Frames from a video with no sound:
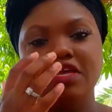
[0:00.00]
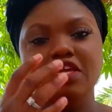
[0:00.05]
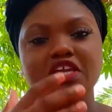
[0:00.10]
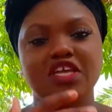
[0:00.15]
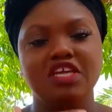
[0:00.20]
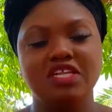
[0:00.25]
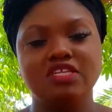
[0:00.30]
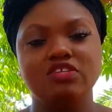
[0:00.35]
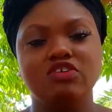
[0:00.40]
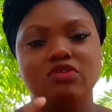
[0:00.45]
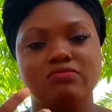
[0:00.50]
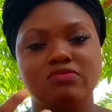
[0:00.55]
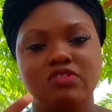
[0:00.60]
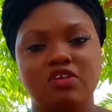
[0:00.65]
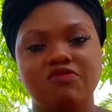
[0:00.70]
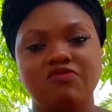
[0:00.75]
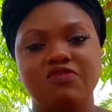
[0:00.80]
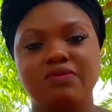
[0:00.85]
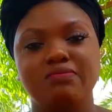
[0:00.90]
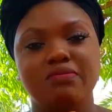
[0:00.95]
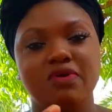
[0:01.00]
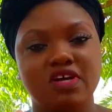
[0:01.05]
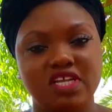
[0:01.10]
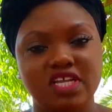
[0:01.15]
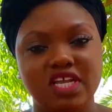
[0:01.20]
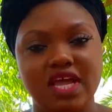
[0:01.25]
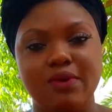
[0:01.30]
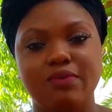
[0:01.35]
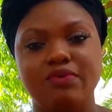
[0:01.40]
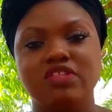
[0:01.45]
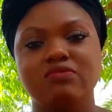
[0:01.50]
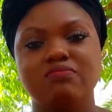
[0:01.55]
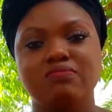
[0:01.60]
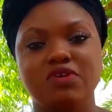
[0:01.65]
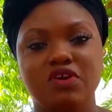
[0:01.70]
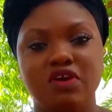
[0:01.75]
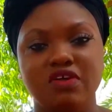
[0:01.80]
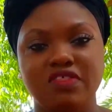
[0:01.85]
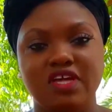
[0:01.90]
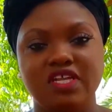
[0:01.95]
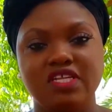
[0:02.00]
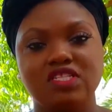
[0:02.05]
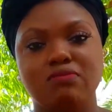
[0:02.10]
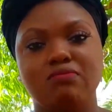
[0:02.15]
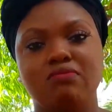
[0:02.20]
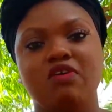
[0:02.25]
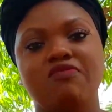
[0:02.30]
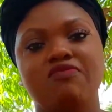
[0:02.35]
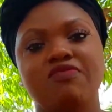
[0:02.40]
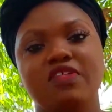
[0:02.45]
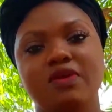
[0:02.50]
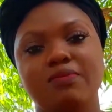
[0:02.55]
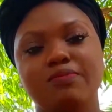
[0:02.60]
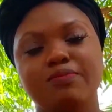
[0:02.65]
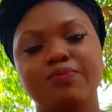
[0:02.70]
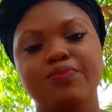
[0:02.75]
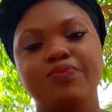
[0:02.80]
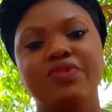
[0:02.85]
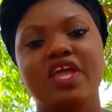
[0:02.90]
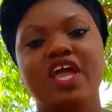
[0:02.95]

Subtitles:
In terms of in body, I was bigger than some of them.